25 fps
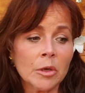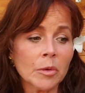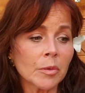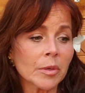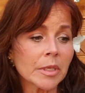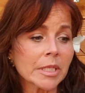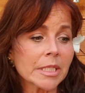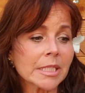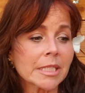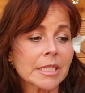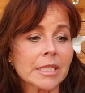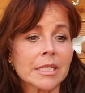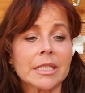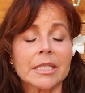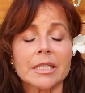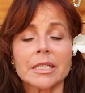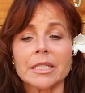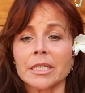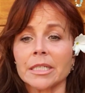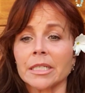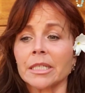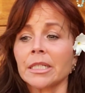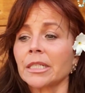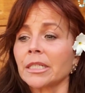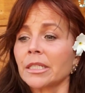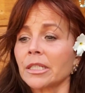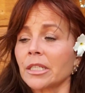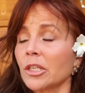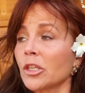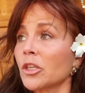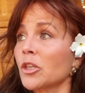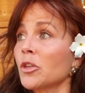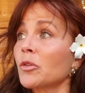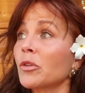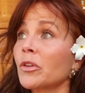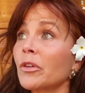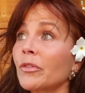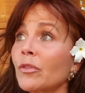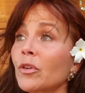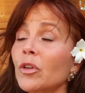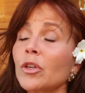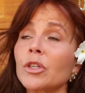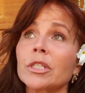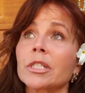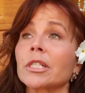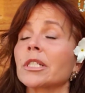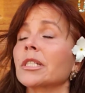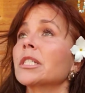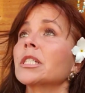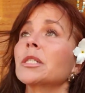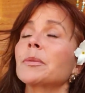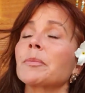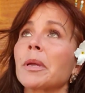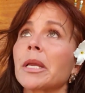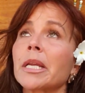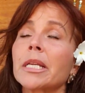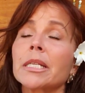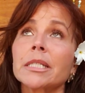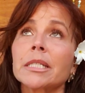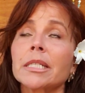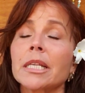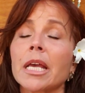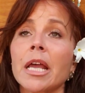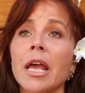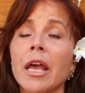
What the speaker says: We see it in the universe and space, the